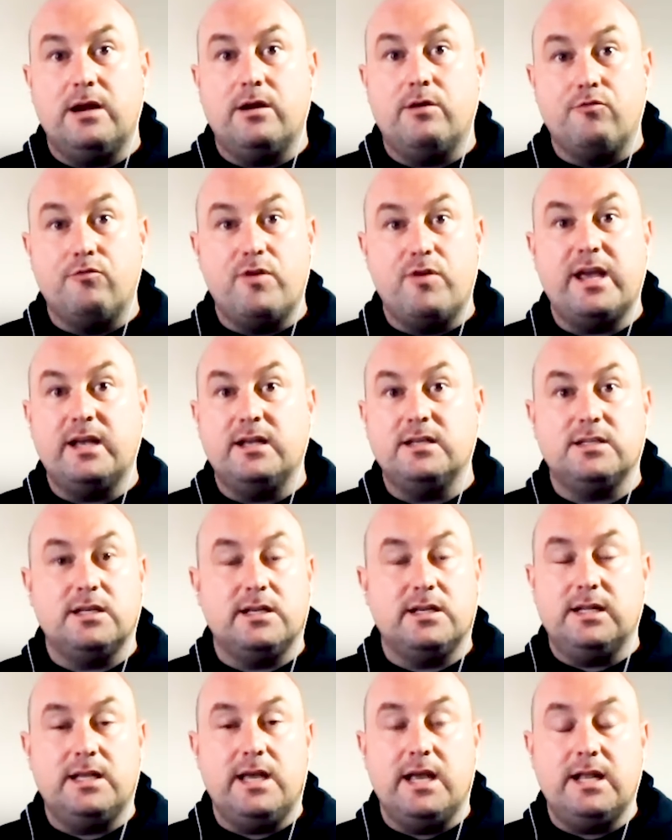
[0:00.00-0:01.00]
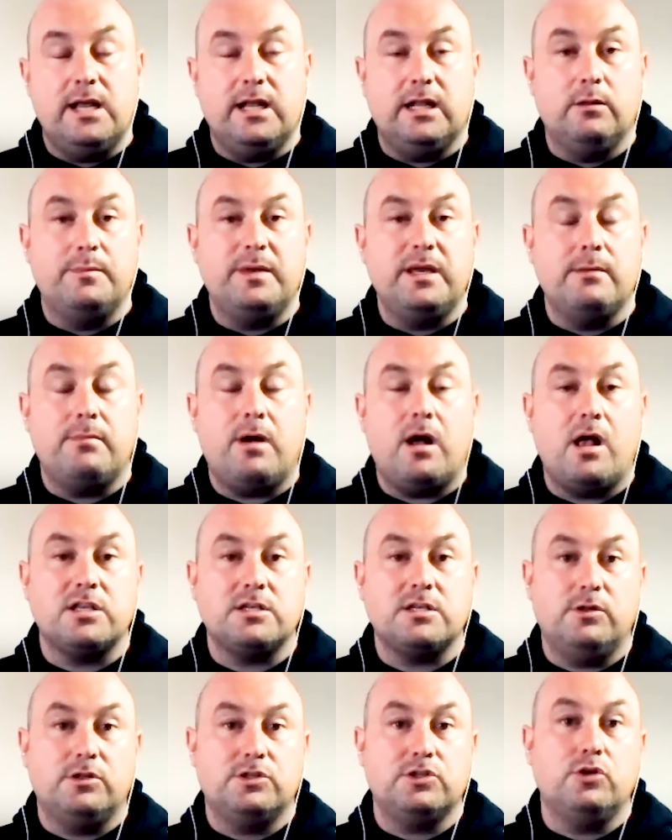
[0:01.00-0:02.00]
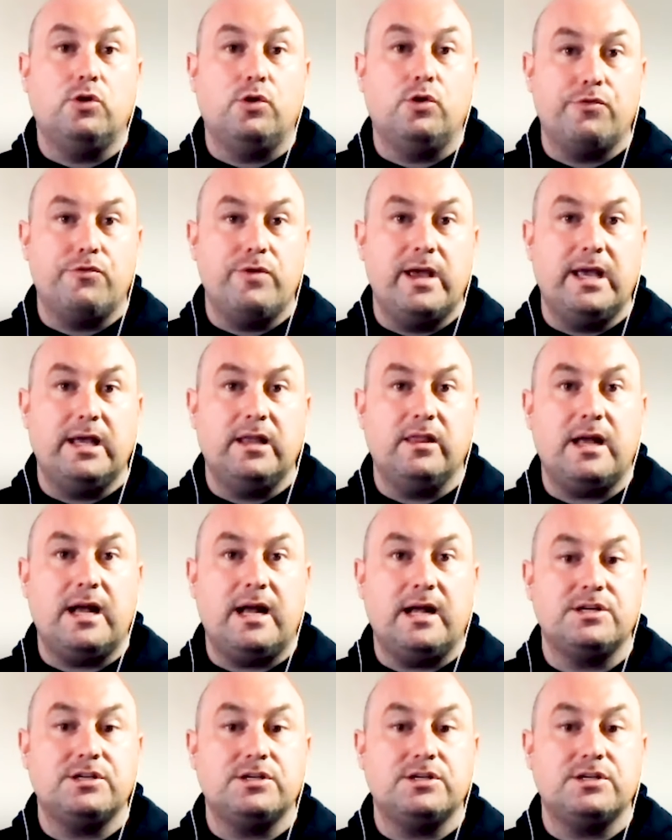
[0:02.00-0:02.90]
rings, it'll be impossible to unring that.